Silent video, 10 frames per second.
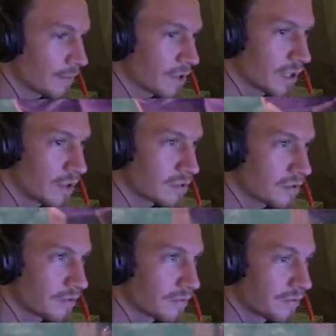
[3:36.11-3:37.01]
Could I use the
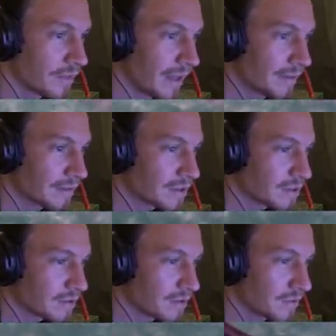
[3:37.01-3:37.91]

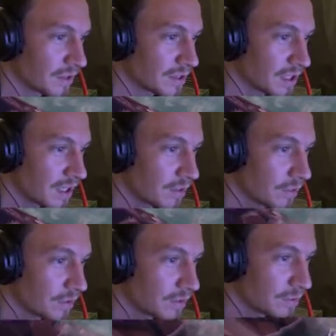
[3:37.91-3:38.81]
first thing I
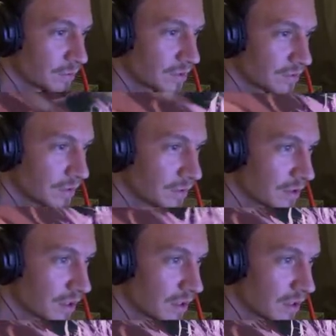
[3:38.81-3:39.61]
thought of was food